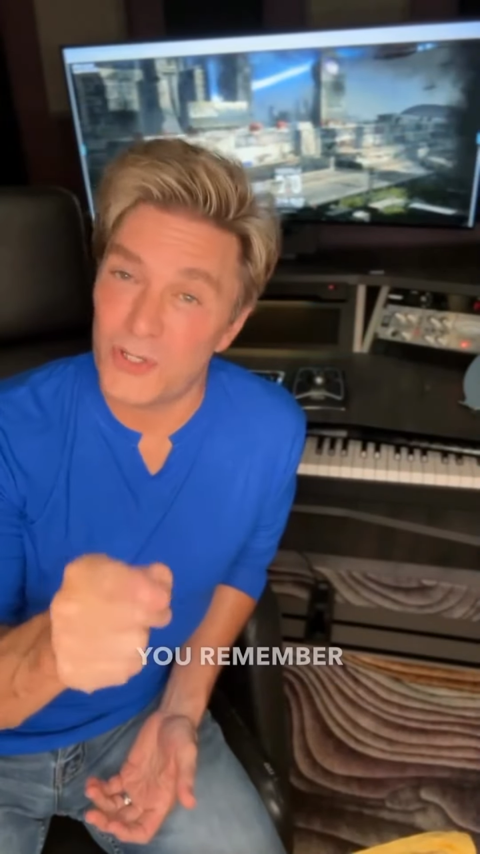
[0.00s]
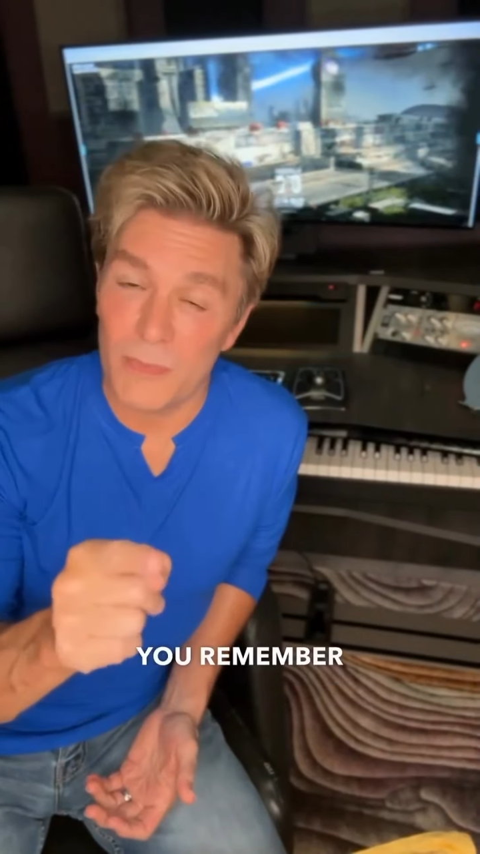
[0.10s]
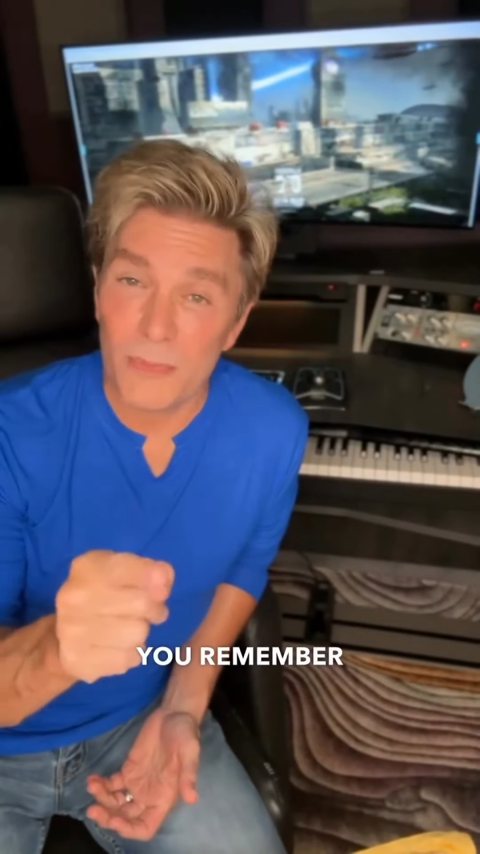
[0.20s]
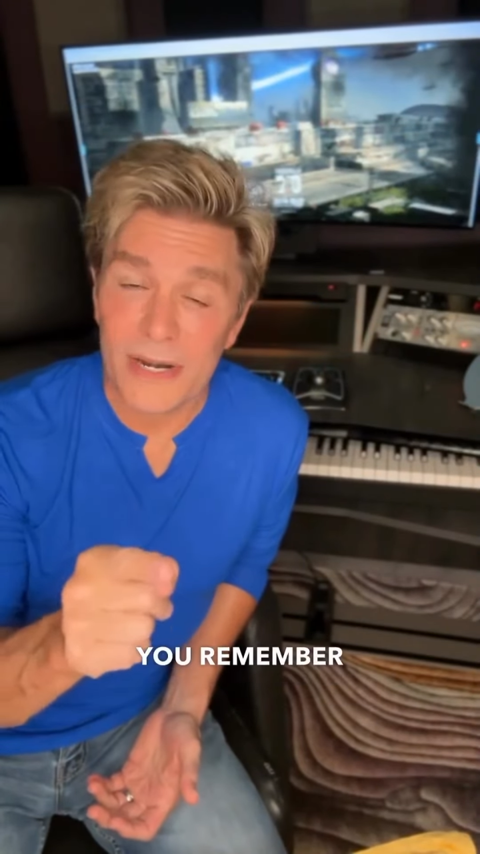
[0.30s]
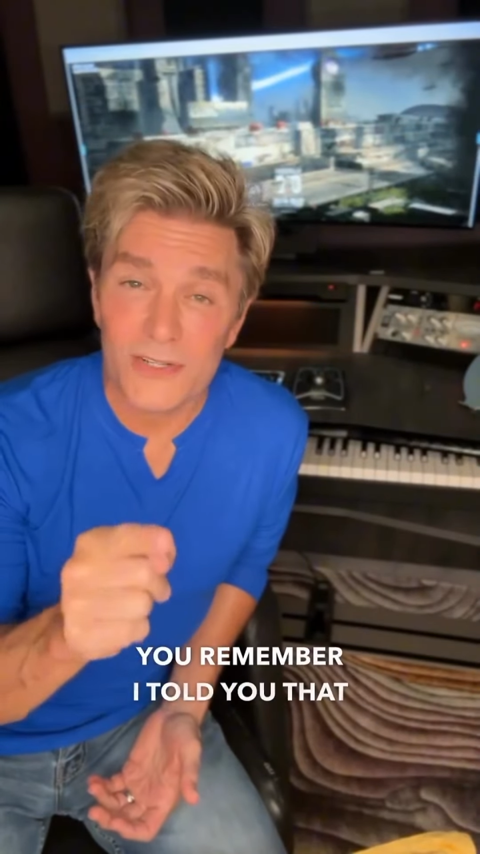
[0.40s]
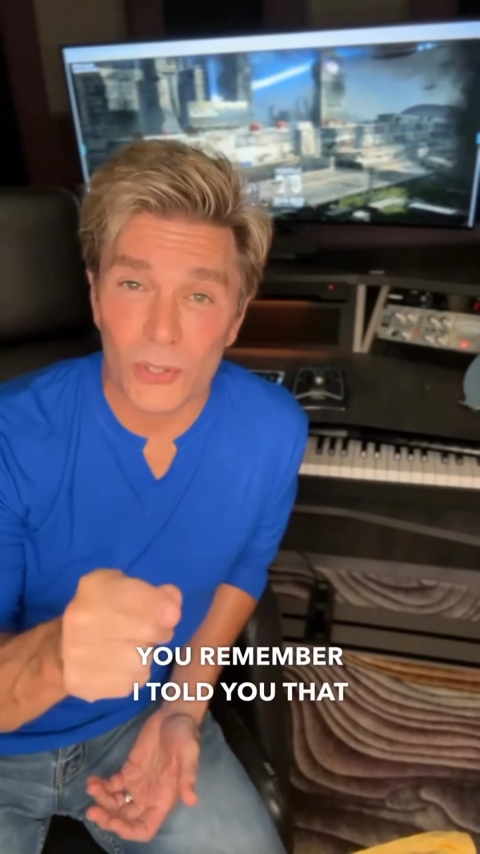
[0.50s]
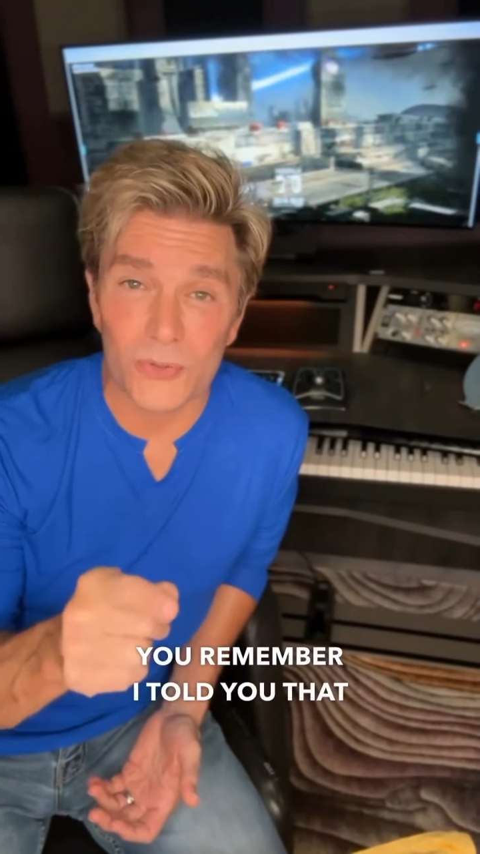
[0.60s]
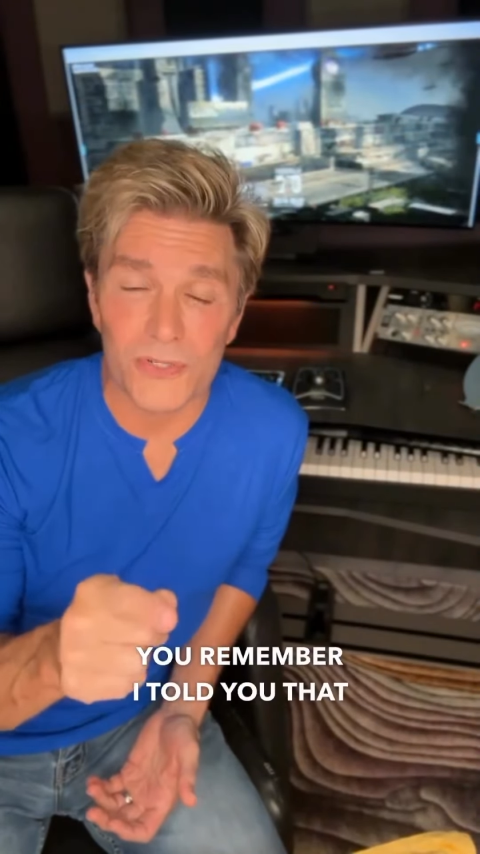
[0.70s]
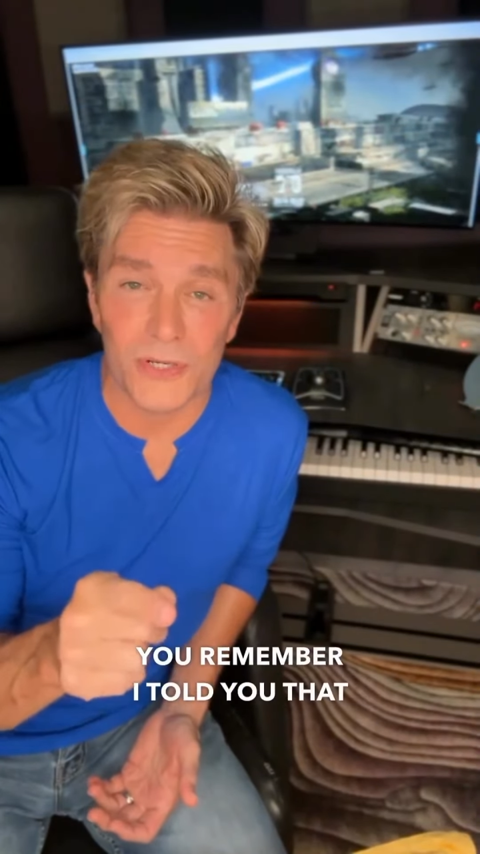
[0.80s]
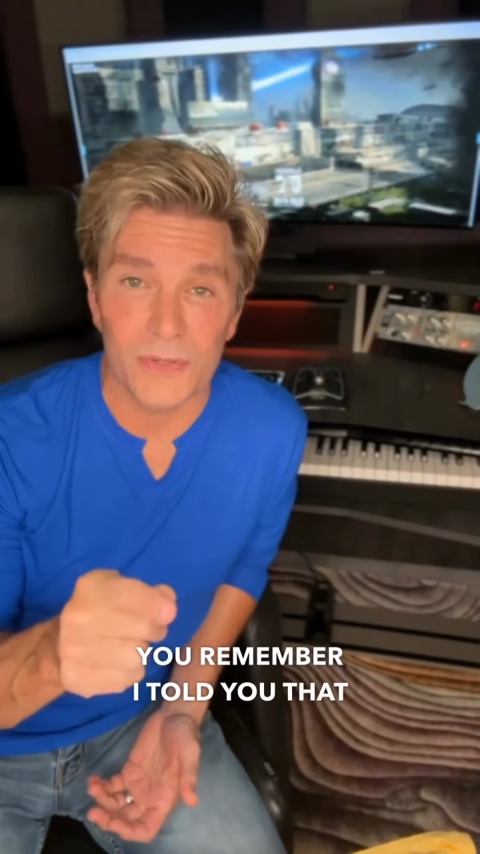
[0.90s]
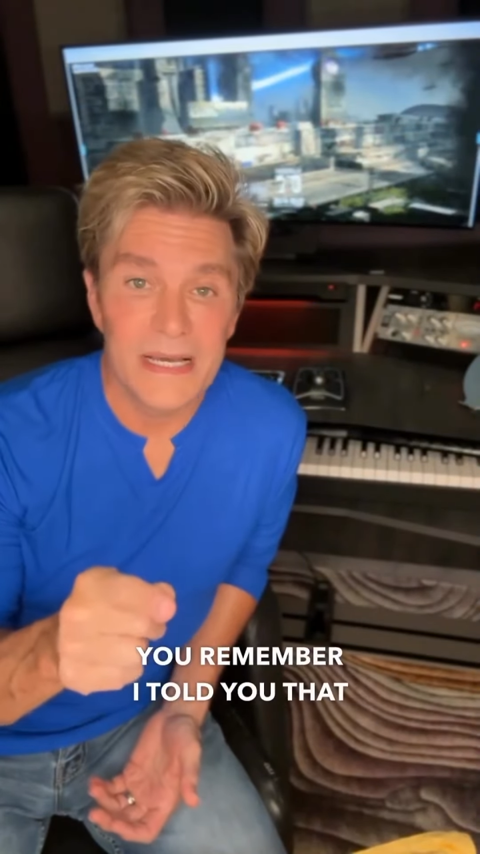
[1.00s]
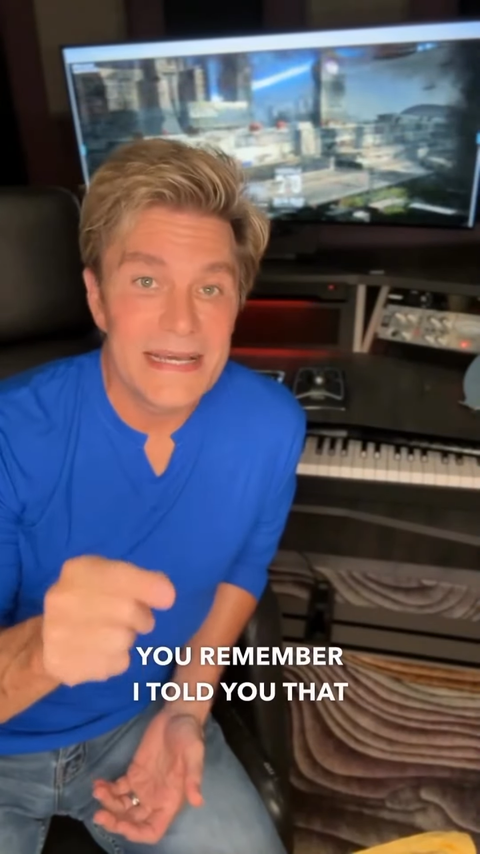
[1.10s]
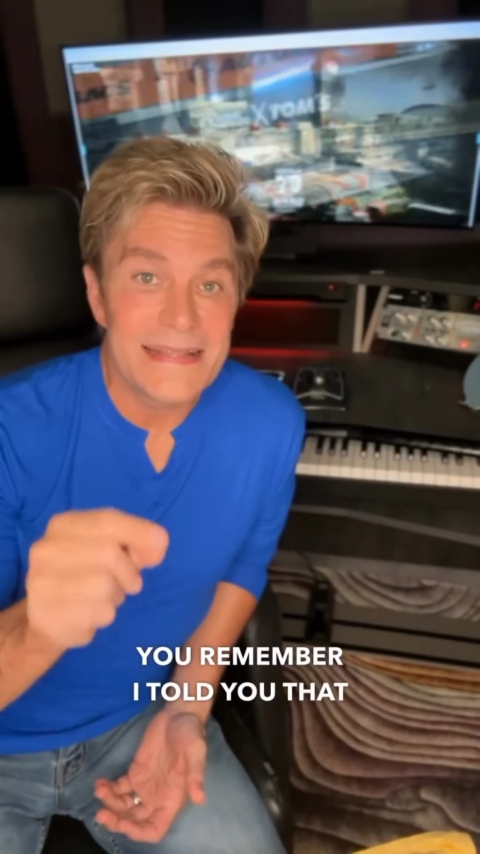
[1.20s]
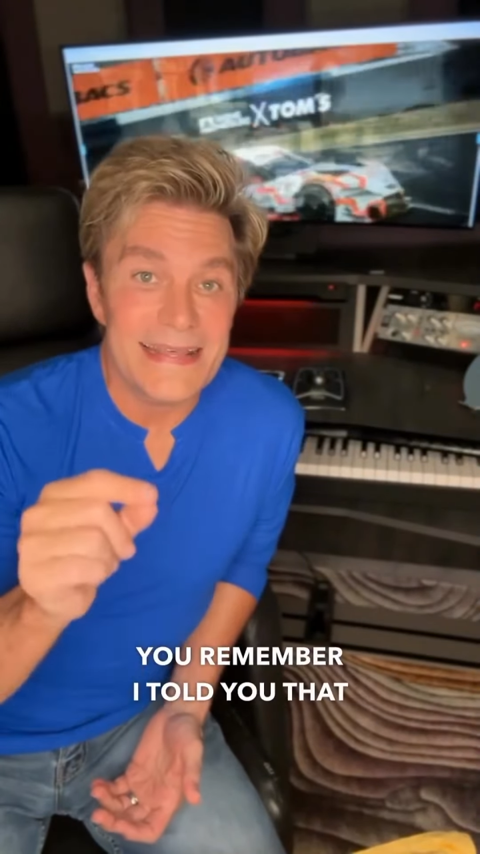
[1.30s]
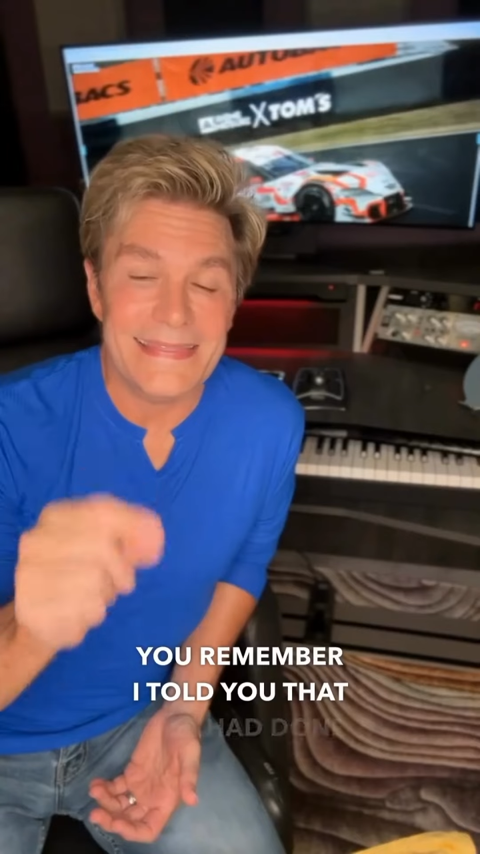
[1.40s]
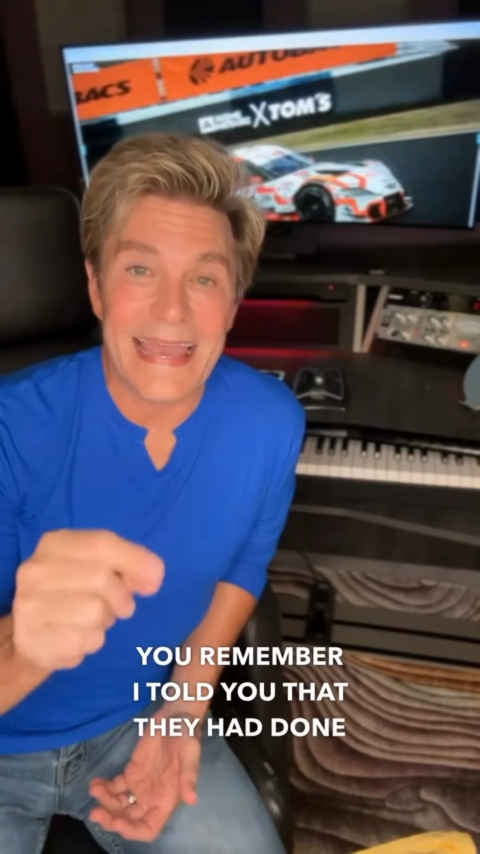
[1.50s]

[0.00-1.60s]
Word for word: Remember I told you that